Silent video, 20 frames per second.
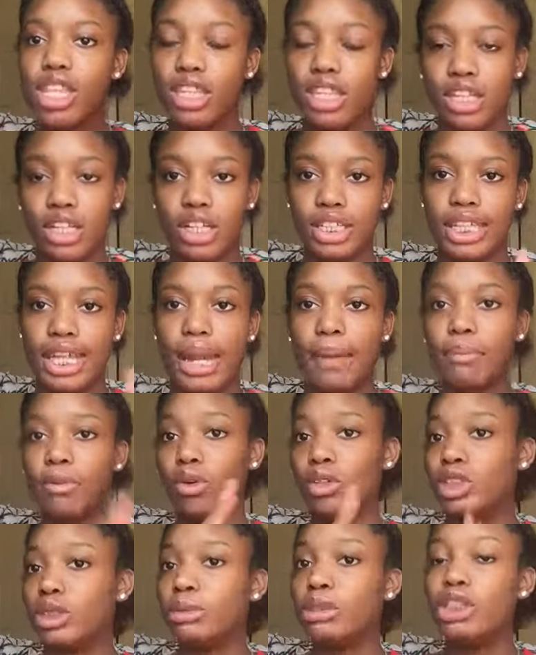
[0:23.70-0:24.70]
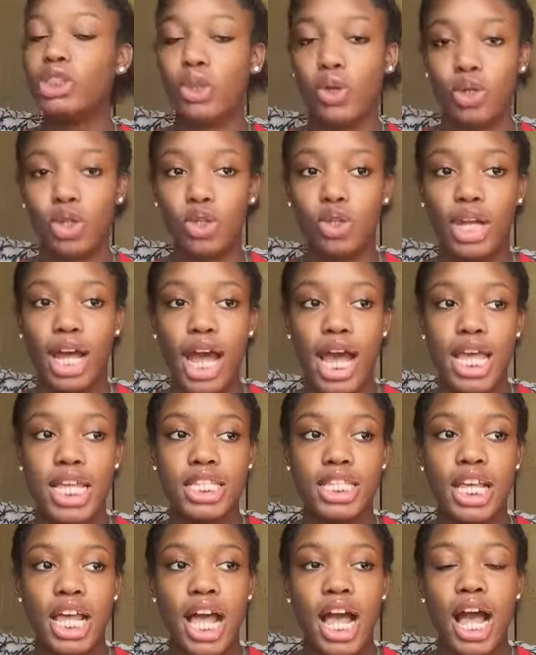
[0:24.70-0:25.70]
the look that I'm going to be showing you
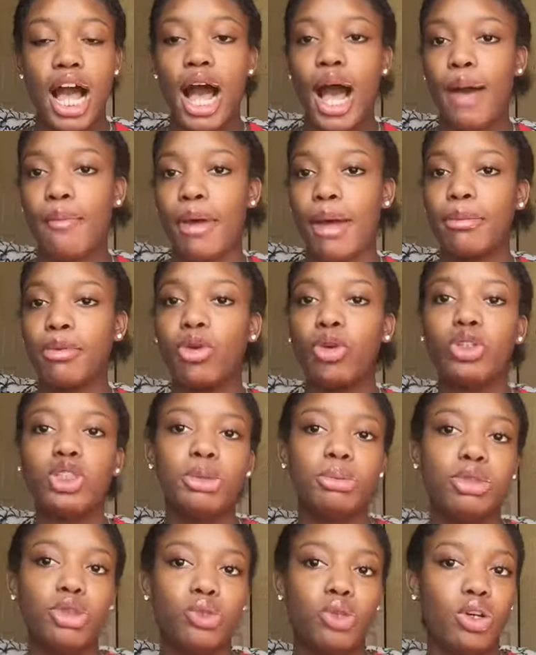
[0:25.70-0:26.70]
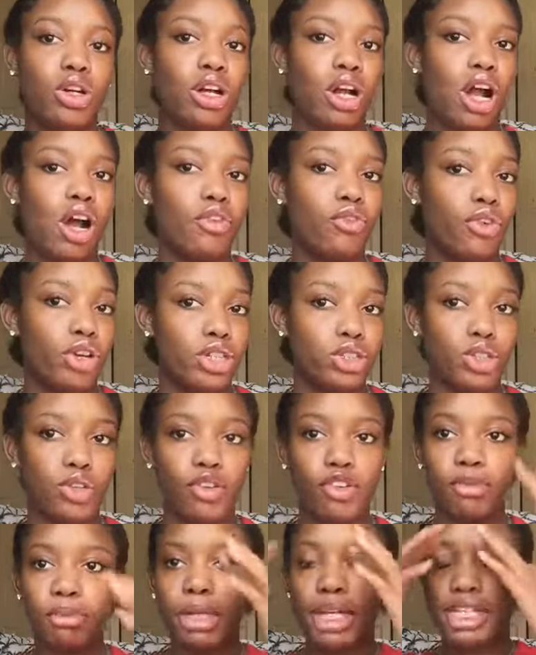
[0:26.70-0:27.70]
guys. I'm going to be doing a
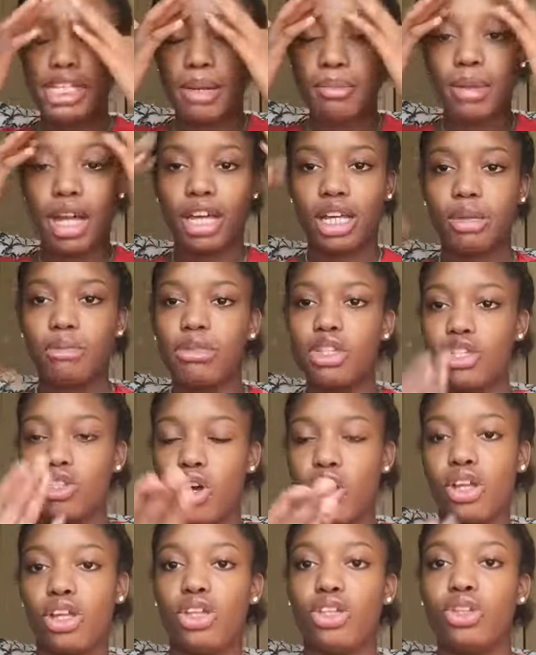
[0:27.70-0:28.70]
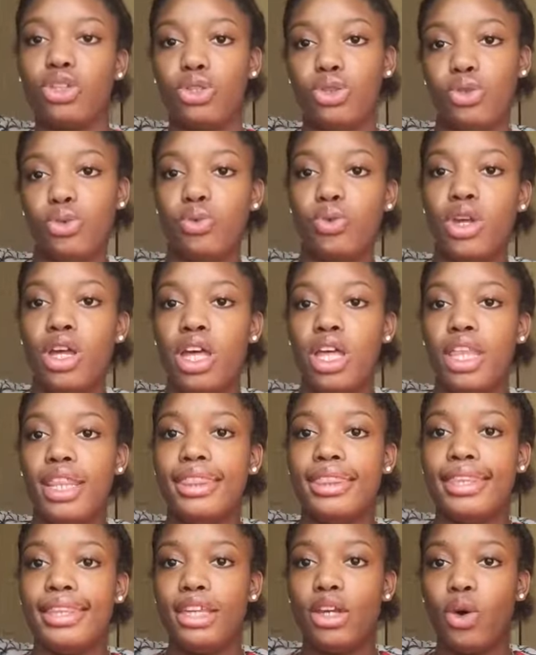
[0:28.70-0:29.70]
voiceover because I'm not going to be talking through
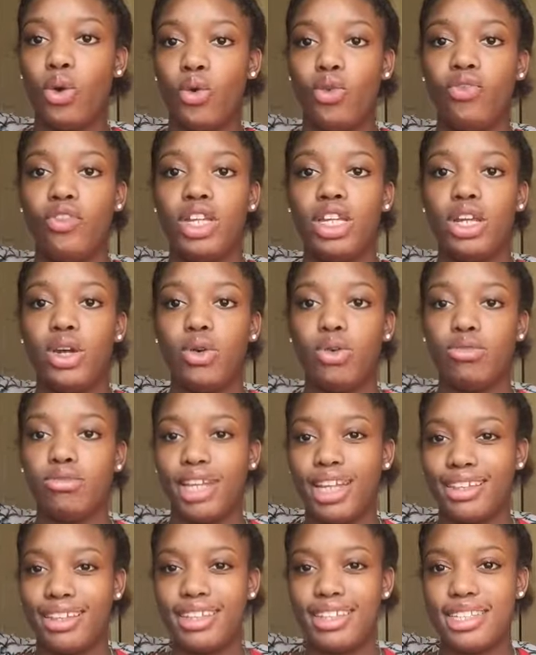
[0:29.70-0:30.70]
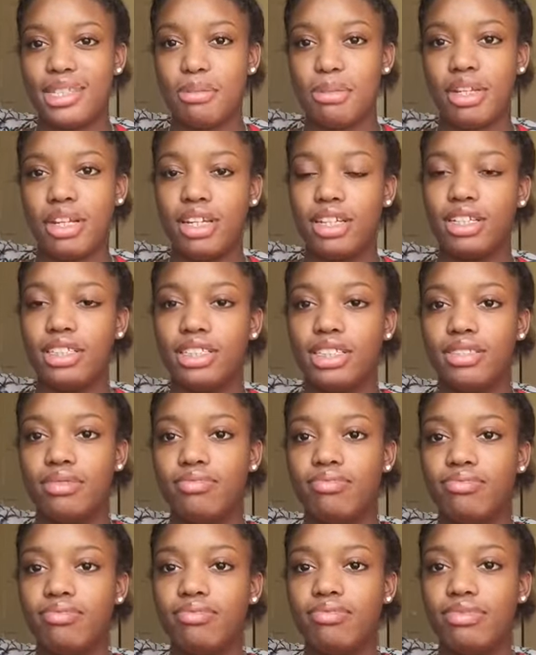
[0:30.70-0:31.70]
the whole video like this, because
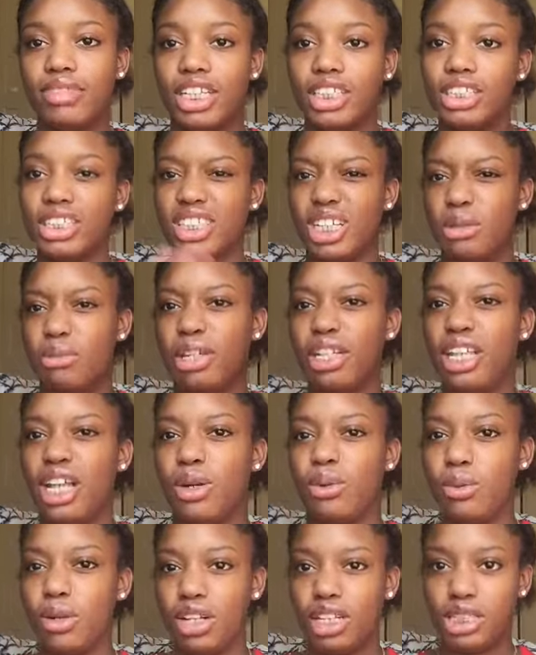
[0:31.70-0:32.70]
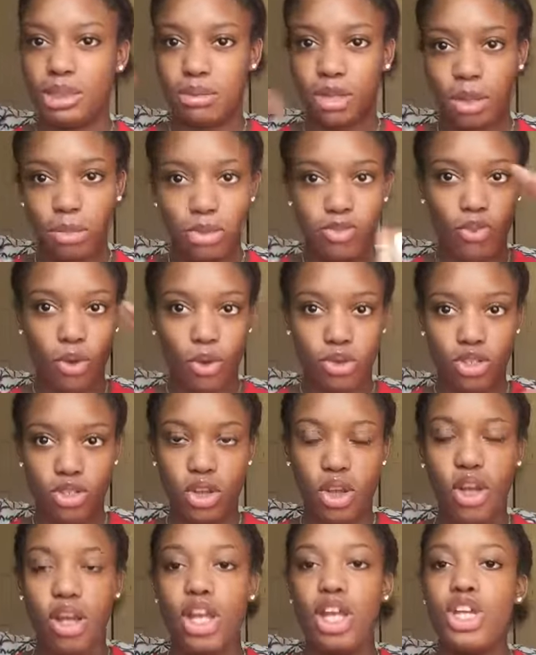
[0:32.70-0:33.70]
that's just going to be a lot of work, because I'm going to be focused
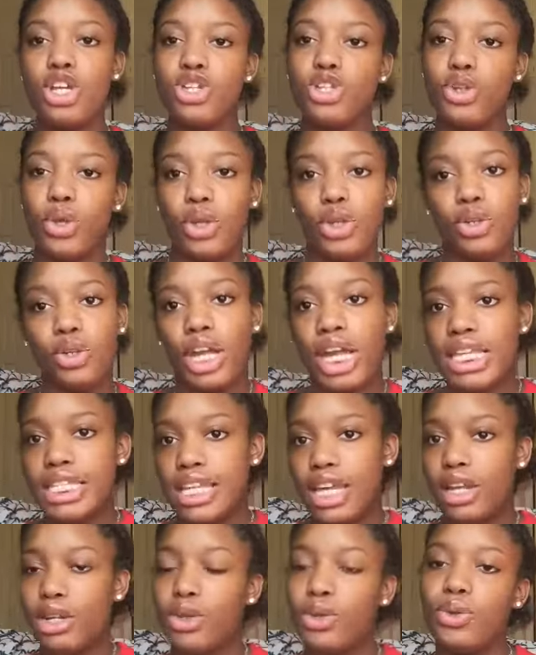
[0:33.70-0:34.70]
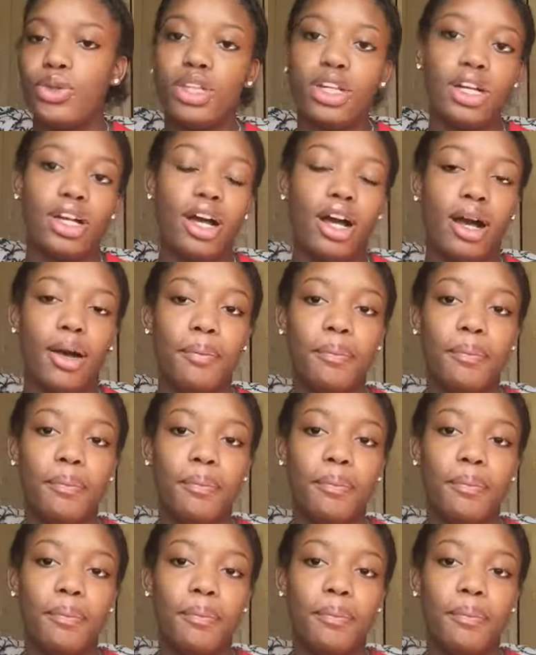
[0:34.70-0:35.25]
on showing you guys how to do the